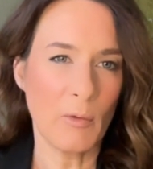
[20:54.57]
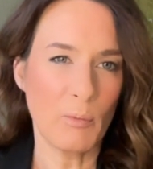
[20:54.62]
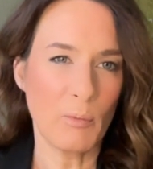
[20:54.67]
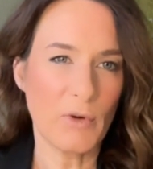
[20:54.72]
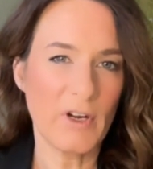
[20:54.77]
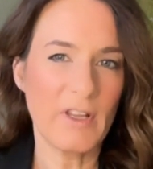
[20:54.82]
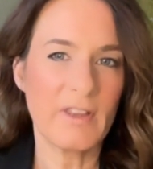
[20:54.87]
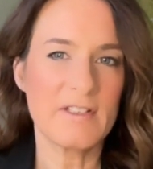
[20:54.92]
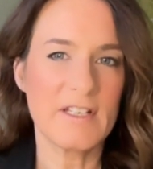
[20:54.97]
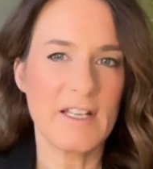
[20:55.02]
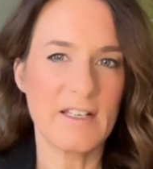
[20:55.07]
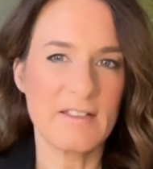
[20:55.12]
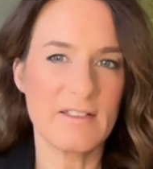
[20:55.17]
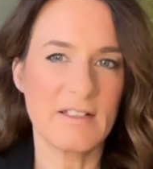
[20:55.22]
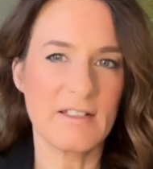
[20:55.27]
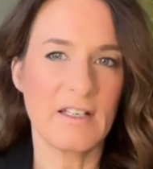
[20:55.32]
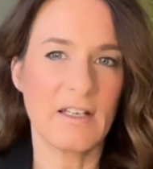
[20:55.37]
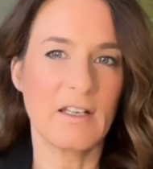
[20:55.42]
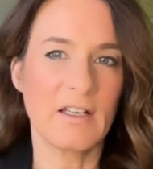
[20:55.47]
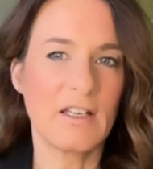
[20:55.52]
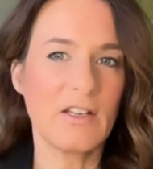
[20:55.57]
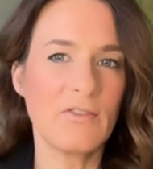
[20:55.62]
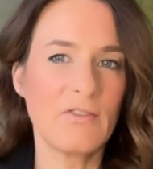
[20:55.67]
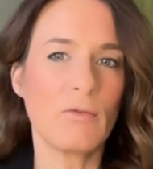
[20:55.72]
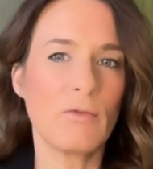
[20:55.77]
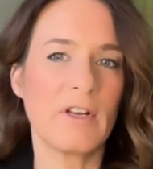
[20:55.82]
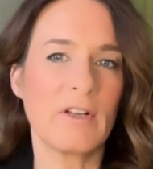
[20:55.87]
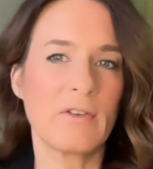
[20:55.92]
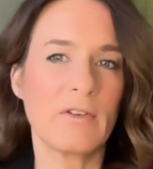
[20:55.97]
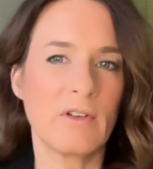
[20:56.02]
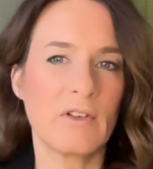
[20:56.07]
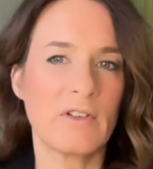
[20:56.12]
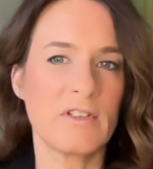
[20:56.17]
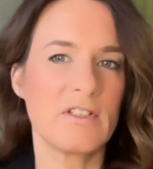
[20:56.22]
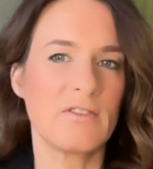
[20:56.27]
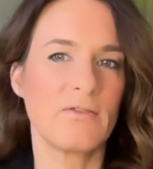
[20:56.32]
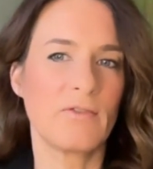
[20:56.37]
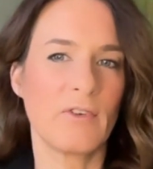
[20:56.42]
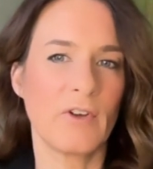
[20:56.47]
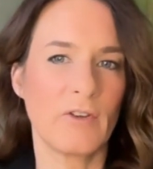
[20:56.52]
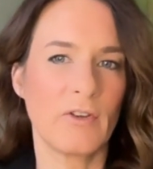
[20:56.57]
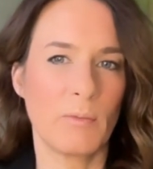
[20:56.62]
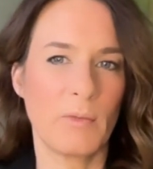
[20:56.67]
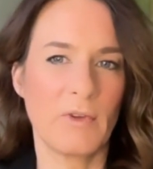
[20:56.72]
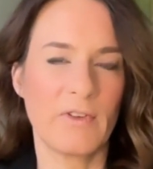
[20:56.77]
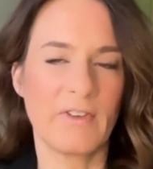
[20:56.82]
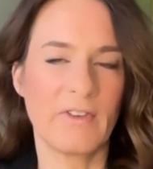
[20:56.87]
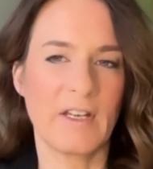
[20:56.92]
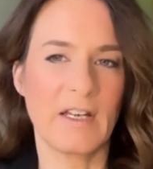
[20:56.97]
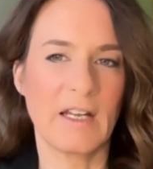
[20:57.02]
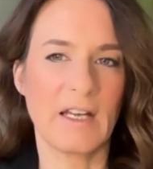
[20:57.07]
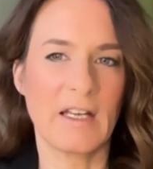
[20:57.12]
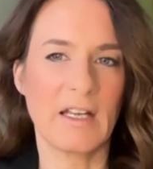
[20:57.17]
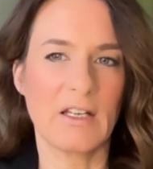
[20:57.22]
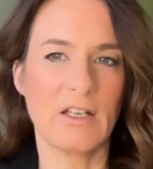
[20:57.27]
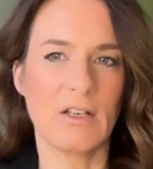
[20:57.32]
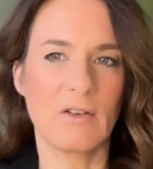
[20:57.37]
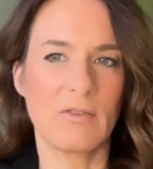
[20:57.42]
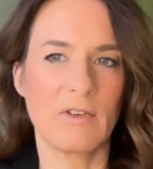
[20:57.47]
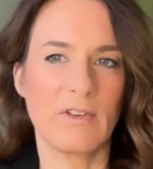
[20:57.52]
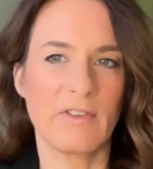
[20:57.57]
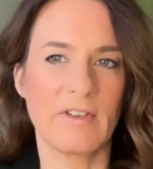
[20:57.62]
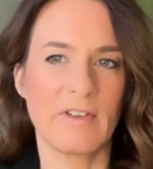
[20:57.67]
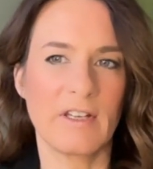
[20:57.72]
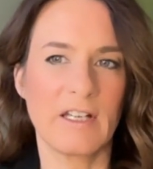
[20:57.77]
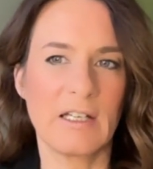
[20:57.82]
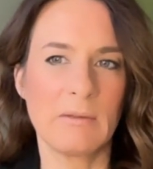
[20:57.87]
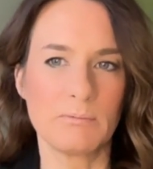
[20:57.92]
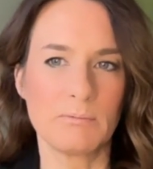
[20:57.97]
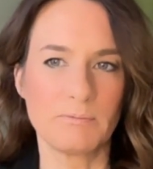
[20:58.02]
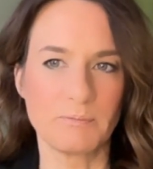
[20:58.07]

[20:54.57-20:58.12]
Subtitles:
breath testing can give around 95% accuracy.